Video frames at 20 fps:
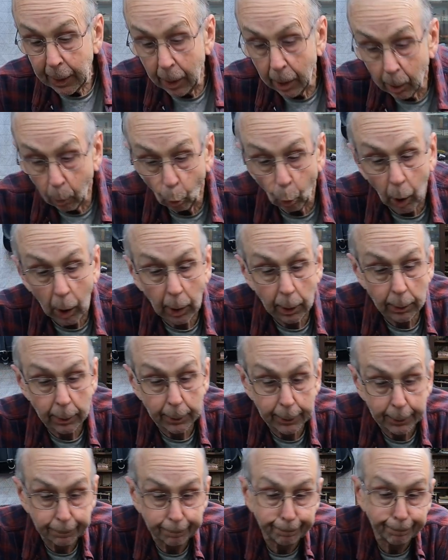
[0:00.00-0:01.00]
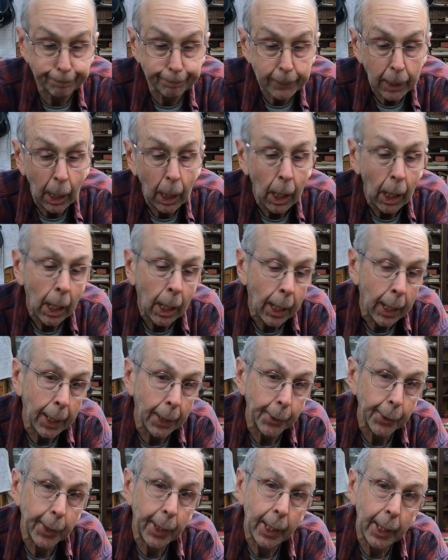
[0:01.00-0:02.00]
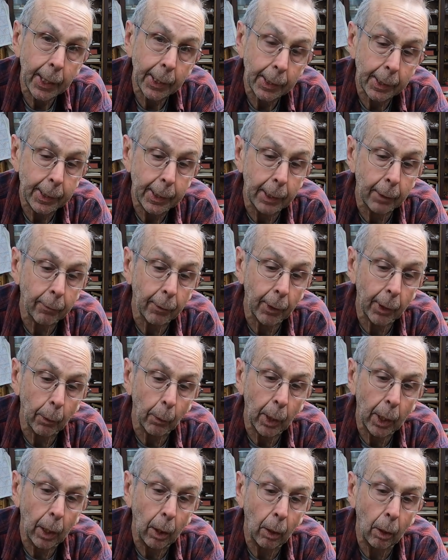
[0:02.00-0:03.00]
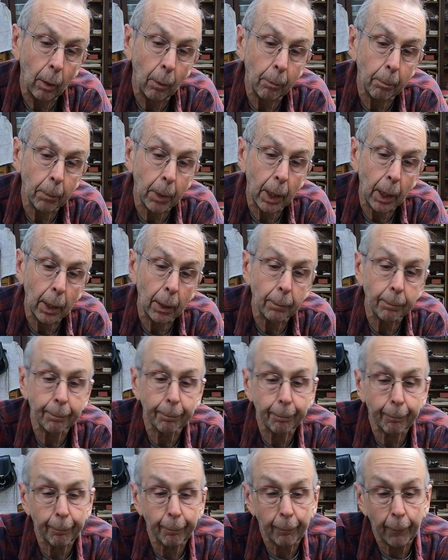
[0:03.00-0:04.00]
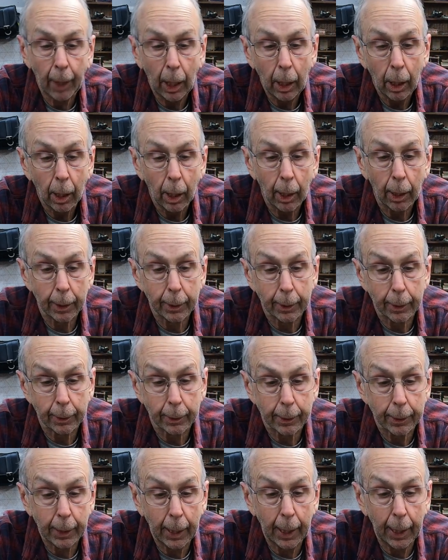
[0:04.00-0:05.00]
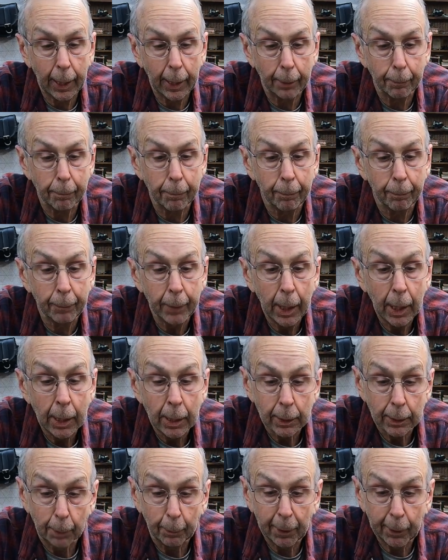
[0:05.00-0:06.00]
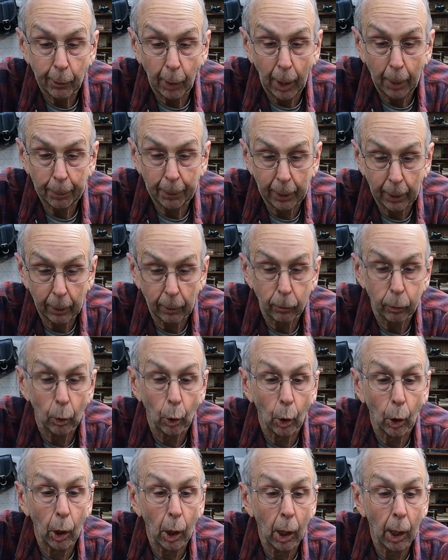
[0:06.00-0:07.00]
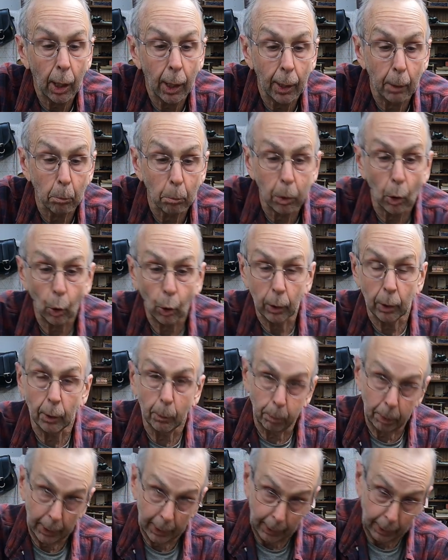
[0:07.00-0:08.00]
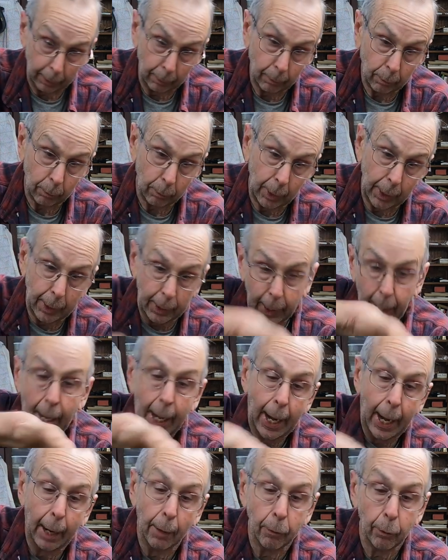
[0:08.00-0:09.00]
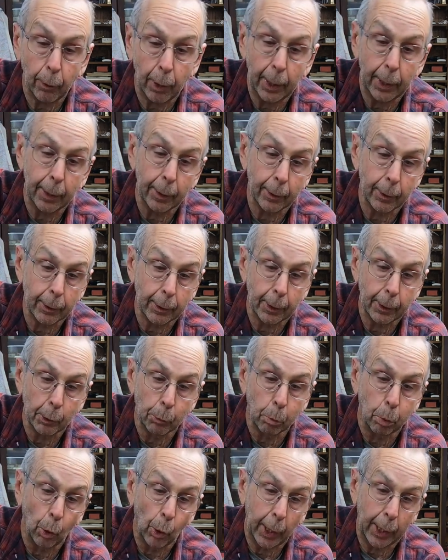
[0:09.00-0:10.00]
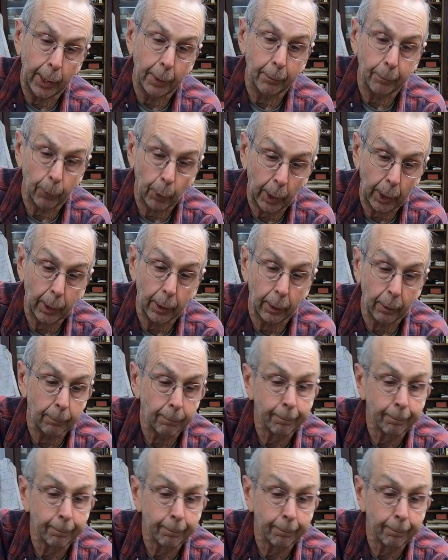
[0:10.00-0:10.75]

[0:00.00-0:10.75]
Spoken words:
was, and you can't see it very well, but on the inside, somebody dropped it on the floor and broke this plane right in half right here at this point, right here.